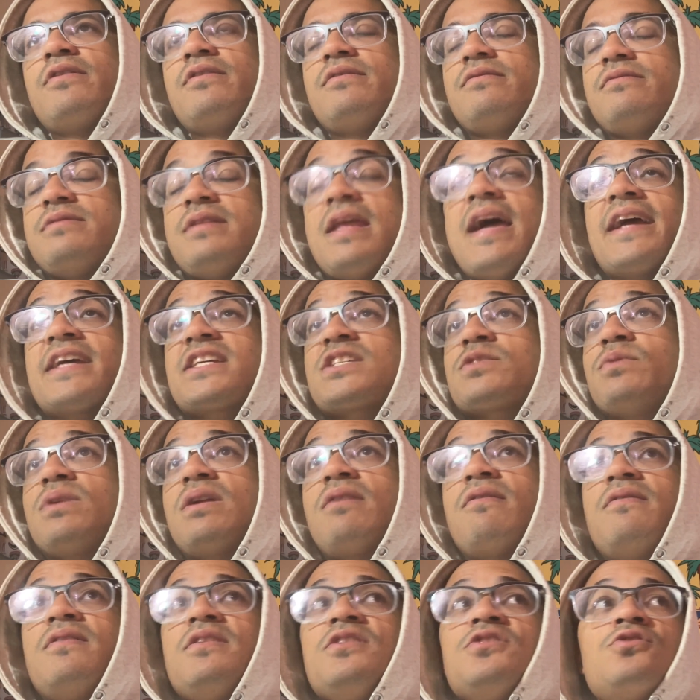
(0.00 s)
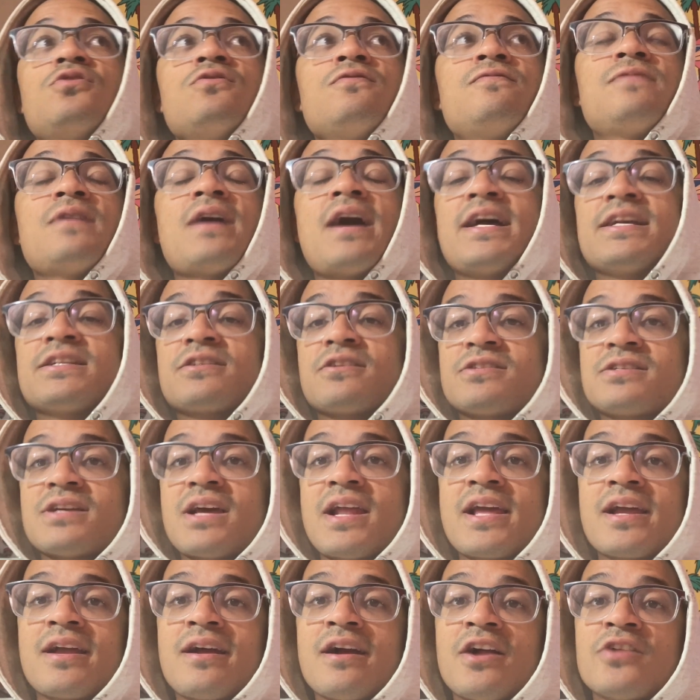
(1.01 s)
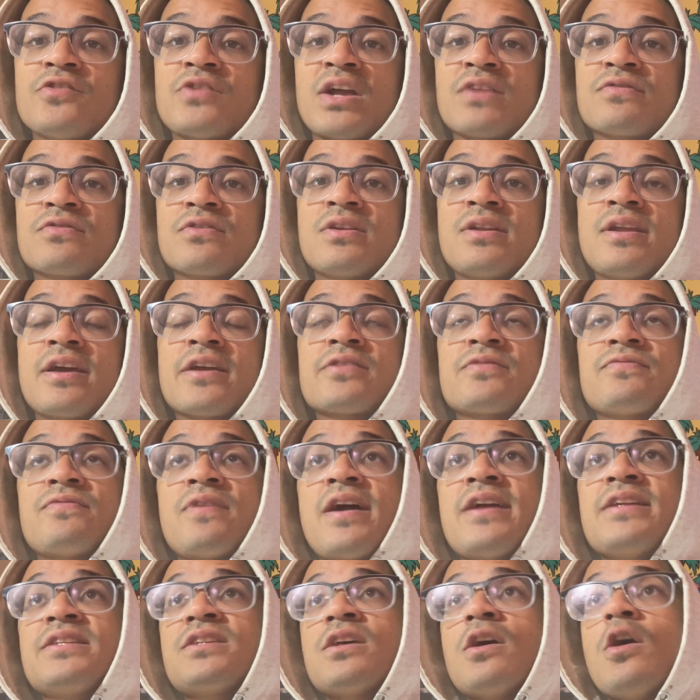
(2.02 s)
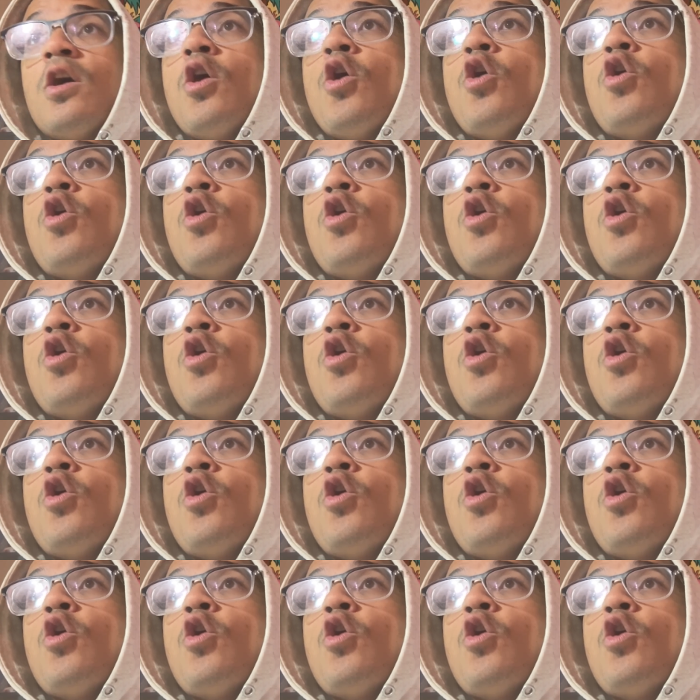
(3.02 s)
these two guys are signing contracts for the next fights.